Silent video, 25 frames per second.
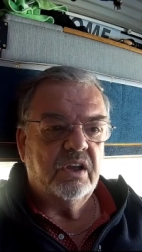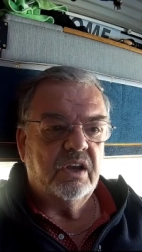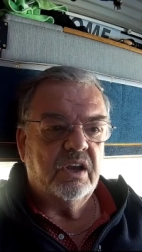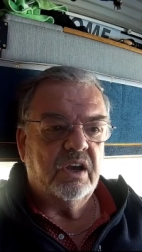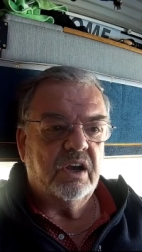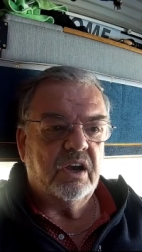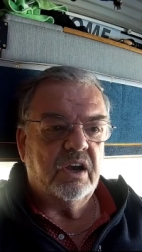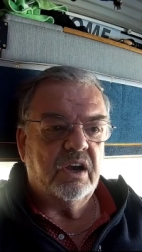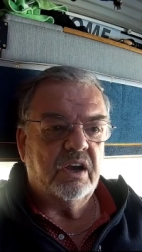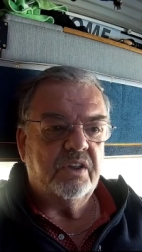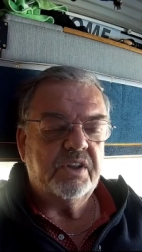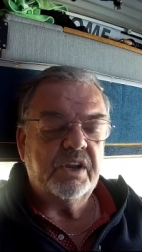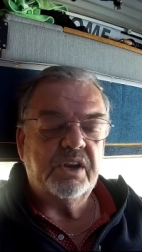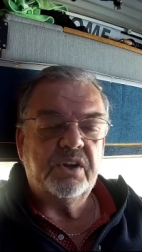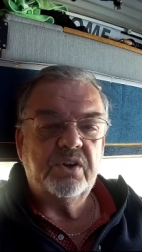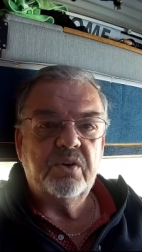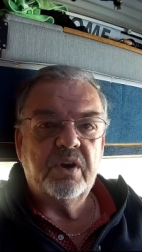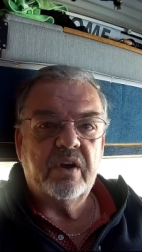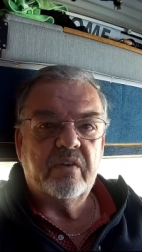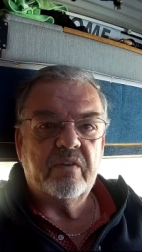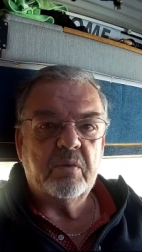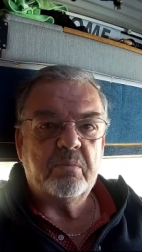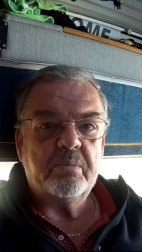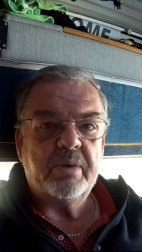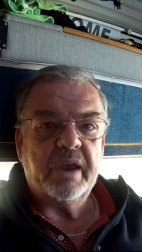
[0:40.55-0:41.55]
Uh, they do
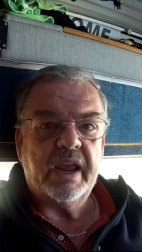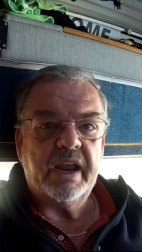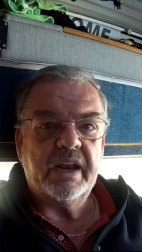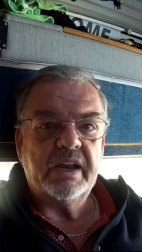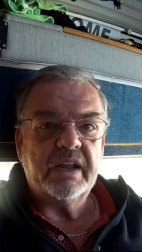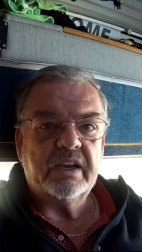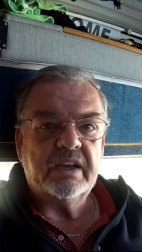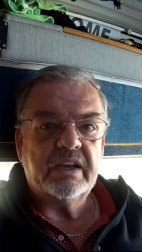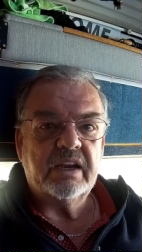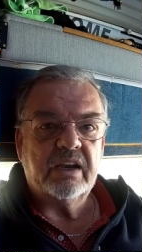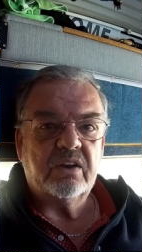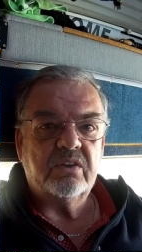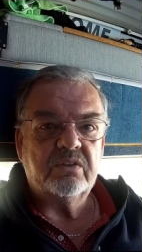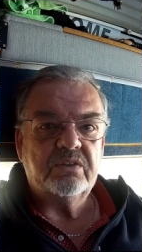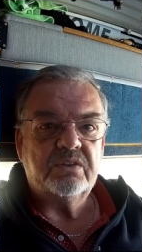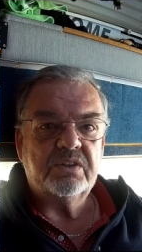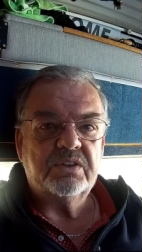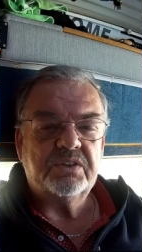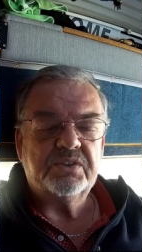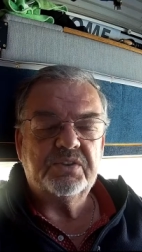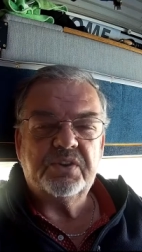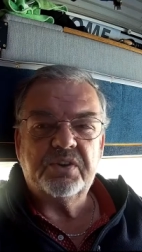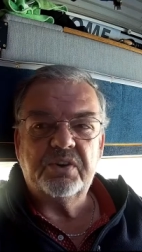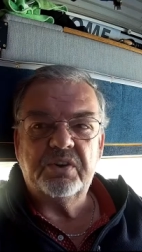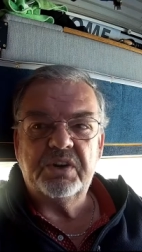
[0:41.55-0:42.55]
have a paid account.
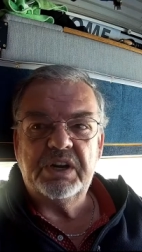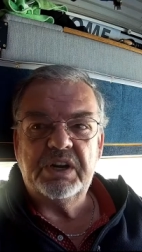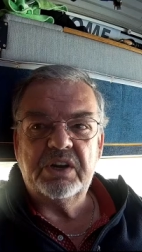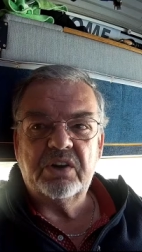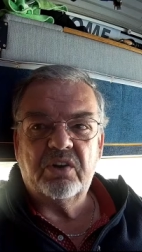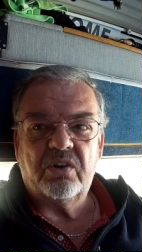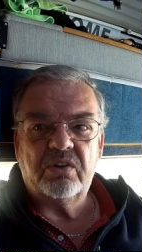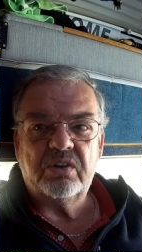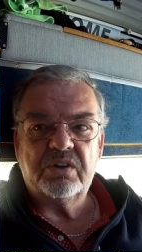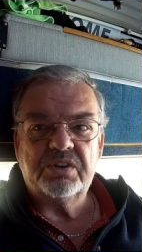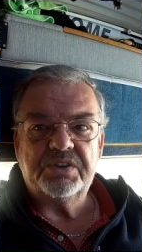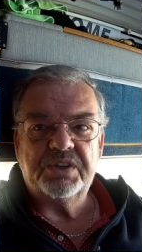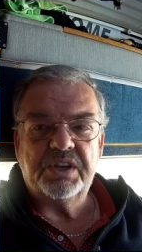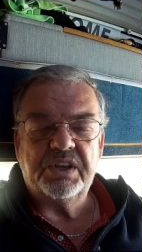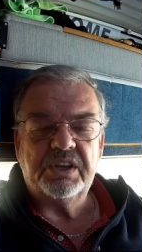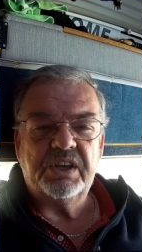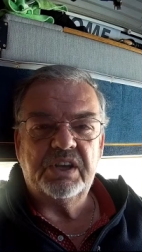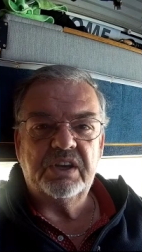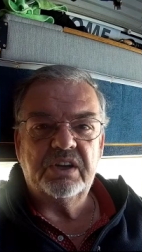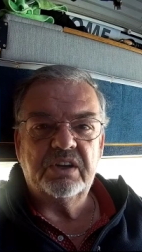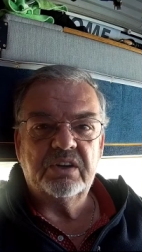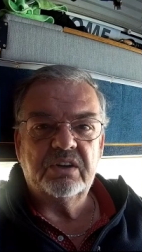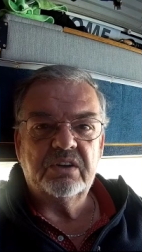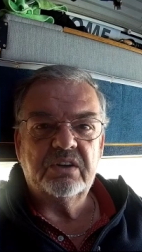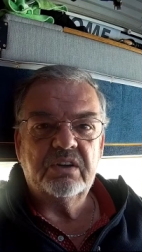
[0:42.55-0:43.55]
It's $30 a
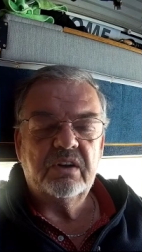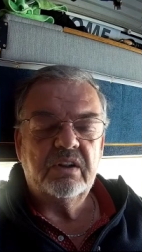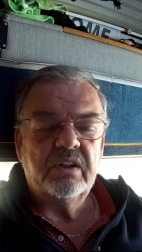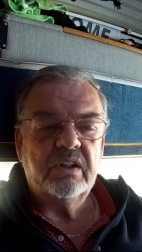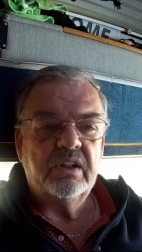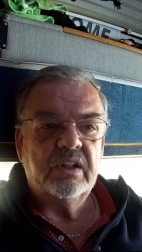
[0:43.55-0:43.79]
year.